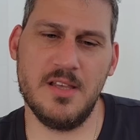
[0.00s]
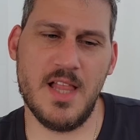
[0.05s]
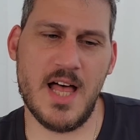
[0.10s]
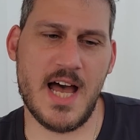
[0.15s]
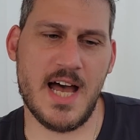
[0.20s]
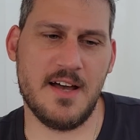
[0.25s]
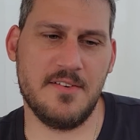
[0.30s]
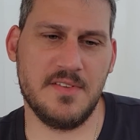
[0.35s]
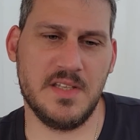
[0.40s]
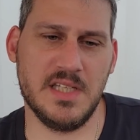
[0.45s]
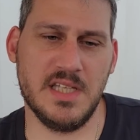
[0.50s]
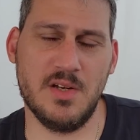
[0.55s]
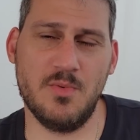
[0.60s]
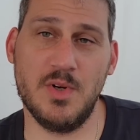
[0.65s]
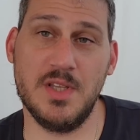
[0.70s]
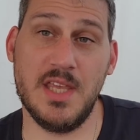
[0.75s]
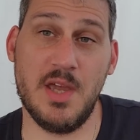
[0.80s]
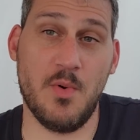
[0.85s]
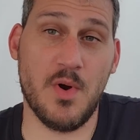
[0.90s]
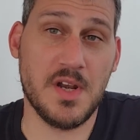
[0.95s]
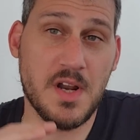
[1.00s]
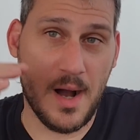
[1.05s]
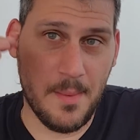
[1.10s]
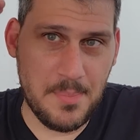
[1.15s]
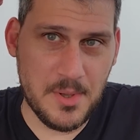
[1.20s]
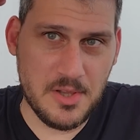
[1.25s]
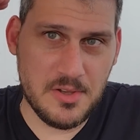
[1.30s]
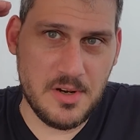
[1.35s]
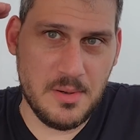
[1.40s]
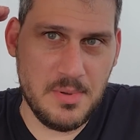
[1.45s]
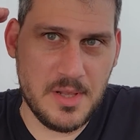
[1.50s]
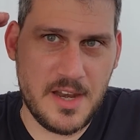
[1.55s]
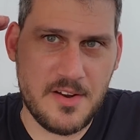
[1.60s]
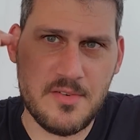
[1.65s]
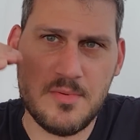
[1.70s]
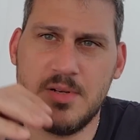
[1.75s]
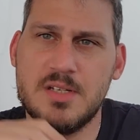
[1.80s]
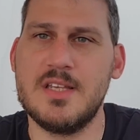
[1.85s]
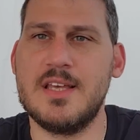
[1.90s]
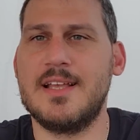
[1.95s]
laughed, and then when they went up a little bit,
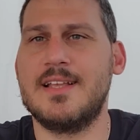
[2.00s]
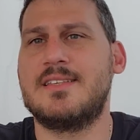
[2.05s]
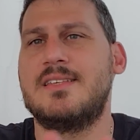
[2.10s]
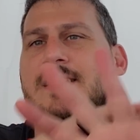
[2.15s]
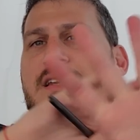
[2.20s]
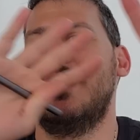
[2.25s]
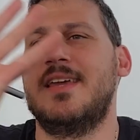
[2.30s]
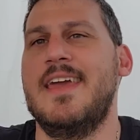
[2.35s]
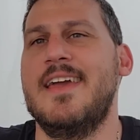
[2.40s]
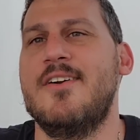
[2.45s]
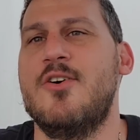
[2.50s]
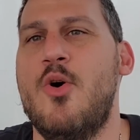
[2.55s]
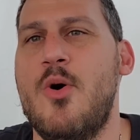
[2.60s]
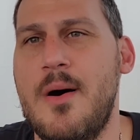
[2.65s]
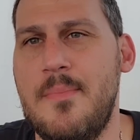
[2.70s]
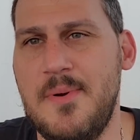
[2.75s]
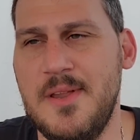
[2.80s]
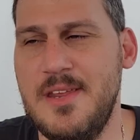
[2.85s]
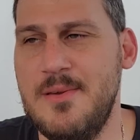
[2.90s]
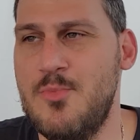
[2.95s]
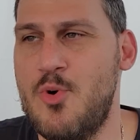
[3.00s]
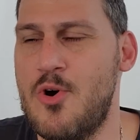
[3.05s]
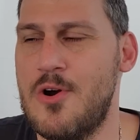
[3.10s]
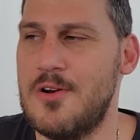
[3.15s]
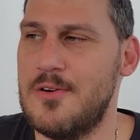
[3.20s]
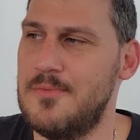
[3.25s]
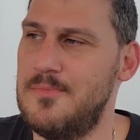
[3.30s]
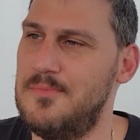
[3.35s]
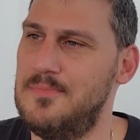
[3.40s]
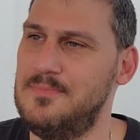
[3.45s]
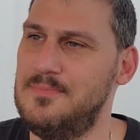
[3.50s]
everybody's like, I said, it can't go up anymore.